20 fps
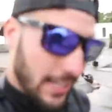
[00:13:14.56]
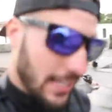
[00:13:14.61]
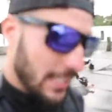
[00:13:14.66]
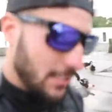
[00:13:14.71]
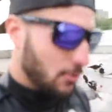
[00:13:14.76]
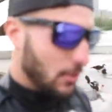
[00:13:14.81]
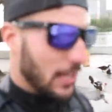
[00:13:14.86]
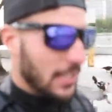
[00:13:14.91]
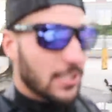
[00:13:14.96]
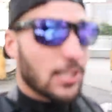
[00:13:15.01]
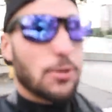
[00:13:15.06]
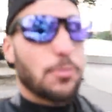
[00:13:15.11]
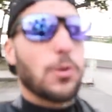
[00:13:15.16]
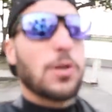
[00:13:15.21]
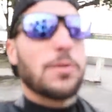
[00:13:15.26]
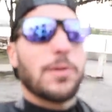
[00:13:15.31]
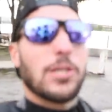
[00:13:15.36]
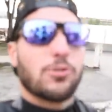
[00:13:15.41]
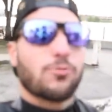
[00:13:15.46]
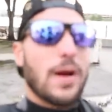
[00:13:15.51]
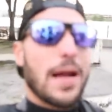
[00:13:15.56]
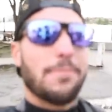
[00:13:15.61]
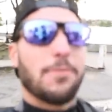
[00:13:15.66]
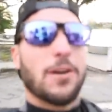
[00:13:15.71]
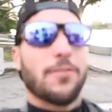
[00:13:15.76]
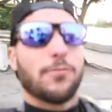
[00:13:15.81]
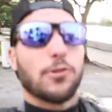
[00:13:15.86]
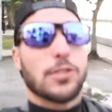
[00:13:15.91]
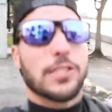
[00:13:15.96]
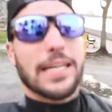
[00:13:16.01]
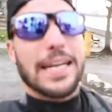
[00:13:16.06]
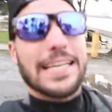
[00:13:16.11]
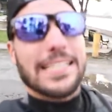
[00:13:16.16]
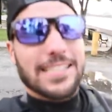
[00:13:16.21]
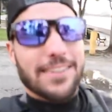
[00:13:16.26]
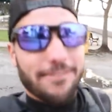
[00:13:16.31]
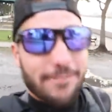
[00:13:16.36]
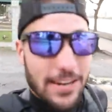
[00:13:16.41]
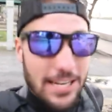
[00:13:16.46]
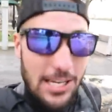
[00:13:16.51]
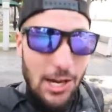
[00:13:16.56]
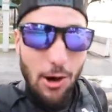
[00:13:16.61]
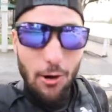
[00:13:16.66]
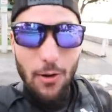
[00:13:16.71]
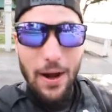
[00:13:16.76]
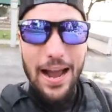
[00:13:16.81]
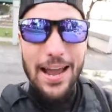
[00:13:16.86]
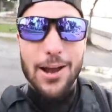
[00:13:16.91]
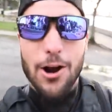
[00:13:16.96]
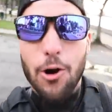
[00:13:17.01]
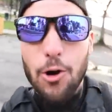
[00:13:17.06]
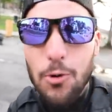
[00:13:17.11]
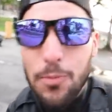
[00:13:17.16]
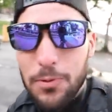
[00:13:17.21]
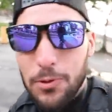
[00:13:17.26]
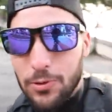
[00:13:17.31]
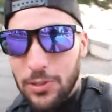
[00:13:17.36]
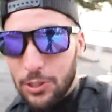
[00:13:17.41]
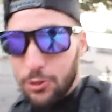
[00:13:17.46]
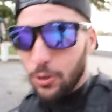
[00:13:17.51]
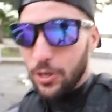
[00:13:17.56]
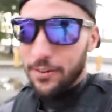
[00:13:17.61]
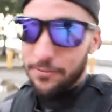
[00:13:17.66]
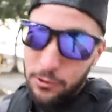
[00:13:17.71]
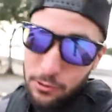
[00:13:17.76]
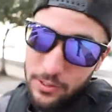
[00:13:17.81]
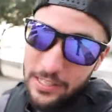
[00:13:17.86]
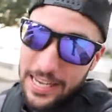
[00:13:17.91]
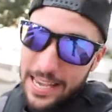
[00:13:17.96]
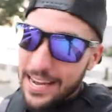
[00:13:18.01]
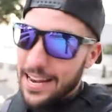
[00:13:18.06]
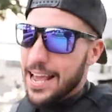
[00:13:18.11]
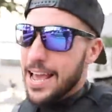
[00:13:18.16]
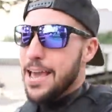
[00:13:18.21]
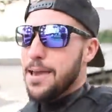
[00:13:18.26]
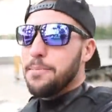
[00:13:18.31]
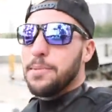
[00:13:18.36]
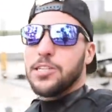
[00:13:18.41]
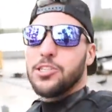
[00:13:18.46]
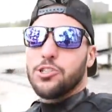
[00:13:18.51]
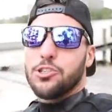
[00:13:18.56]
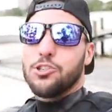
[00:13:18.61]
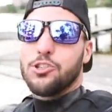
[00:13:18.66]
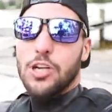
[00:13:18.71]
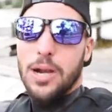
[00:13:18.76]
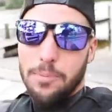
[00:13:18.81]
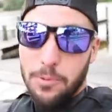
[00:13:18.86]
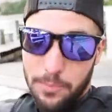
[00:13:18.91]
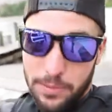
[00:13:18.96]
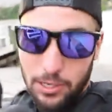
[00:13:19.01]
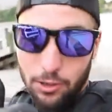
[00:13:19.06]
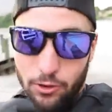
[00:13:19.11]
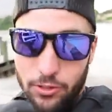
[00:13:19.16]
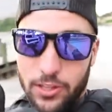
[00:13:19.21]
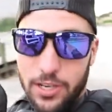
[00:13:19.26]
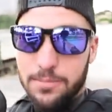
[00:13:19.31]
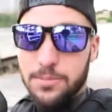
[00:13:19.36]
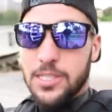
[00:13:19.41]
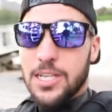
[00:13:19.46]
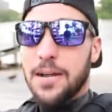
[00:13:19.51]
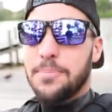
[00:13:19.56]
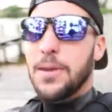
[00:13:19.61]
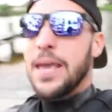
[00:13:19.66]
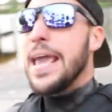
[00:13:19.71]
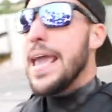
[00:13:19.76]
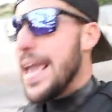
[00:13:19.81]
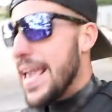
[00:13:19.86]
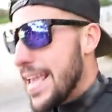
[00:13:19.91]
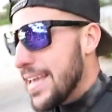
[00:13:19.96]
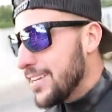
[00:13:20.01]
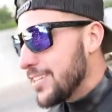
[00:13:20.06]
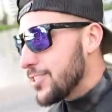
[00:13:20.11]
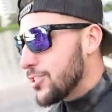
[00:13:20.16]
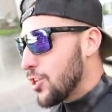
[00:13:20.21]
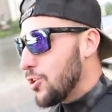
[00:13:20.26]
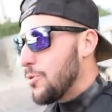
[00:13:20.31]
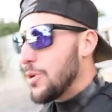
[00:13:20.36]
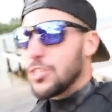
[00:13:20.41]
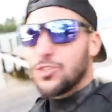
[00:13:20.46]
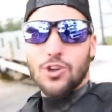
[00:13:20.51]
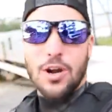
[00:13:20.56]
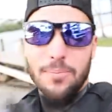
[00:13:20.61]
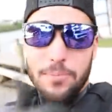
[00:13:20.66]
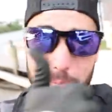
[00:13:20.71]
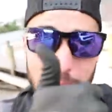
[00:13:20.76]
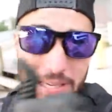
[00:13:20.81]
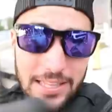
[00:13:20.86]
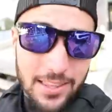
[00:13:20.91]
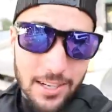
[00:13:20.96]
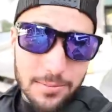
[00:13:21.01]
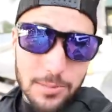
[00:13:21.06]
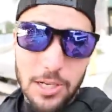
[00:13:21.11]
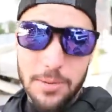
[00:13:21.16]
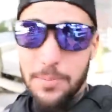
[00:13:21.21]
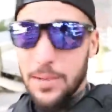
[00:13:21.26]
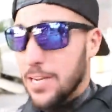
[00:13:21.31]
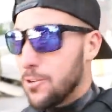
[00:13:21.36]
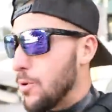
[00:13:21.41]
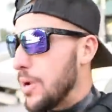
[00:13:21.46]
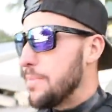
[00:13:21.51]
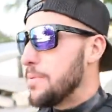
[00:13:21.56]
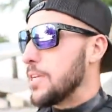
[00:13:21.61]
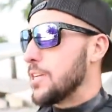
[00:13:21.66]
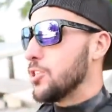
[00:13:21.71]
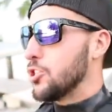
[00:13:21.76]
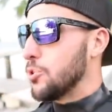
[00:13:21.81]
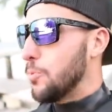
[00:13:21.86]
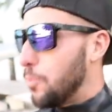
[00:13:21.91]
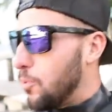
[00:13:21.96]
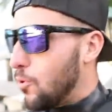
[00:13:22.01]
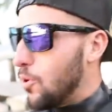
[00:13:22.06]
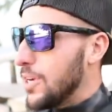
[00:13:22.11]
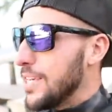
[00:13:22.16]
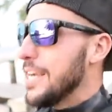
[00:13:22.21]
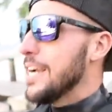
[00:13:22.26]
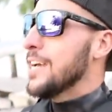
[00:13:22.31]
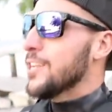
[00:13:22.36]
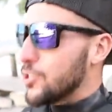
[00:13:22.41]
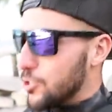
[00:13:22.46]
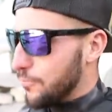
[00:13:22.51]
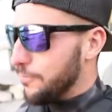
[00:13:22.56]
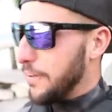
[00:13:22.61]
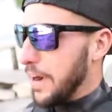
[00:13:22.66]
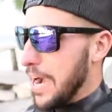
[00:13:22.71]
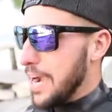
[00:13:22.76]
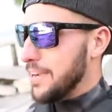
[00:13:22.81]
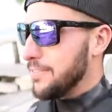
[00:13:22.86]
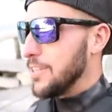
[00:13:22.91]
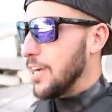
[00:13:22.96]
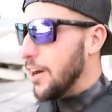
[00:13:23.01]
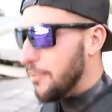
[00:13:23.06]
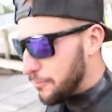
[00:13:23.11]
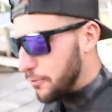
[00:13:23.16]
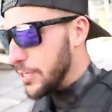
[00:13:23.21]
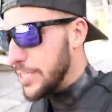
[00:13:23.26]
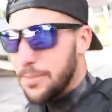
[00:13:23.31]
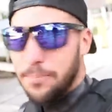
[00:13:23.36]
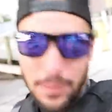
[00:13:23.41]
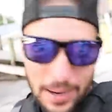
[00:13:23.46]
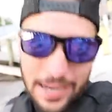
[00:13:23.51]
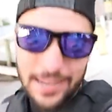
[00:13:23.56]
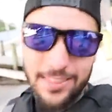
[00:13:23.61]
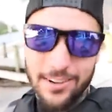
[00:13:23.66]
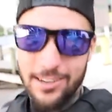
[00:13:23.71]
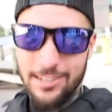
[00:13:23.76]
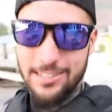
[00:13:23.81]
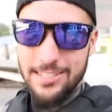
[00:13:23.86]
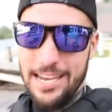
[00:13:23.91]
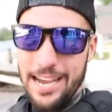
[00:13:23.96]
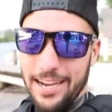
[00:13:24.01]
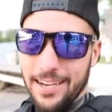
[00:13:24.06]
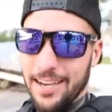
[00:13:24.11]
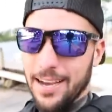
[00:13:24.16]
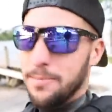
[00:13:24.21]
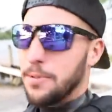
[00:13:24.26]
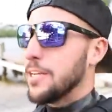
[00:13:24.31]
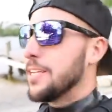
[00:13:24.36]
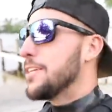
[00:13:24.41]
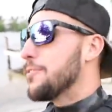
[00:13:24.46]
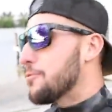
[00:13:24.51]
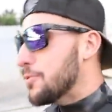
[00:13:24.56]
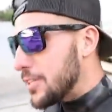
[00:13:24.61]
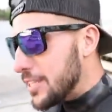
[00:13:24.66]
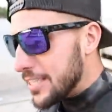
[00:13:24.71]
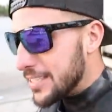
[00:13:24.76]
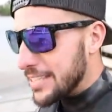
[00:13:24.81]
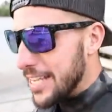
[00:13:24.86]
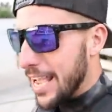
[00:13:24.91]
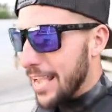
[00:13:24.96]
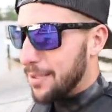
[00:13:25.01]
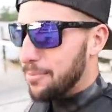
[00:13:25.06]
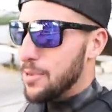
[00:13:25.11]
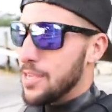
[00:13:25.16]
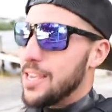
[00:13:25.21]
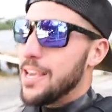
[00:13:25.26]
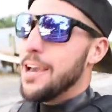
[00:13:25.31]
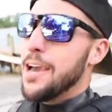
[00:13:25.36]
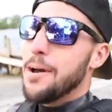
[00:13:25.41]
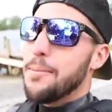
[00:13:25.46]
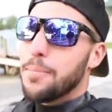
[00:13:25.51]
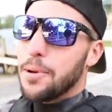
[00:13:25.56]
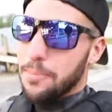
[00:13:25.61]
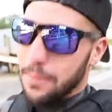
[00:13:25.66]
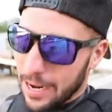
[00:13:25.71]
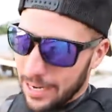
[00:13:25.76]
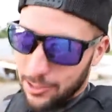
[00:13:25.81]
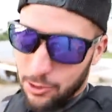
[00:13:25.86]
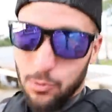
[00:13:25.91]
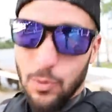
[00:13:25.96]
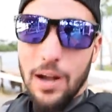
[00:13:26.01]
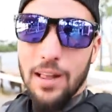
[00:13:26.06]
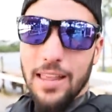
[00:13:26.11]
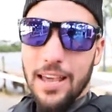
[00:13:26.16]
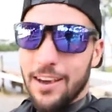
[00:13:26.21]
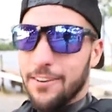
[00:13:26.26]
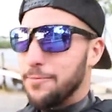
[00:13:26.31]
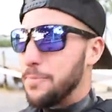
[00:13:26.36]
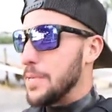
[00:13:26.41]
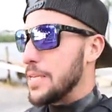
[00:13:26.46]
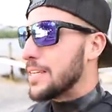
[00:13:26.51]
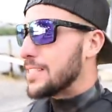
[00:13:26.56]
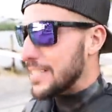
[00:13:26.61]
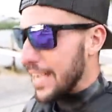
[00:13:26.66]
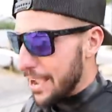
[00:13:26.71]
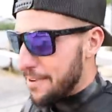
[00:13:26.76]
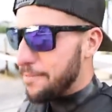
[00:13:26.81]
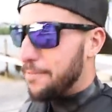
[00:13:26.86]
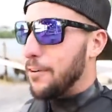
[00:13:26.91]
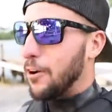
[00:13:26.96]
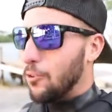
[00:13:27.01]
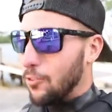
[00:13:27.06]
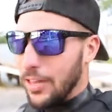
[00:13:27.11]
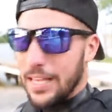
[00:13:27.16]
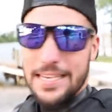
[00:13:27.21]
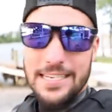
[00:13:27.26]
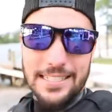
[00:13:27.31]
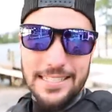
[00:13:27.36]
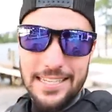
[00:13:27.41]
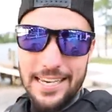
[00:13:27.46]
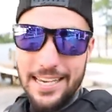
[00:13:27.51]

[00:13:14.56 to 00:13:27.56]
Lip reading: right, guys, well, that's going to pretty much wrap it up for today's video. I hope you enjoyed. If you did, make sure you drop a big old thumbs up. And you know what? Drop a big thumbs up anyway, because your boy survived a freaking python attack. I mean, it didn't really attack me, but it might as well have, because I felt like it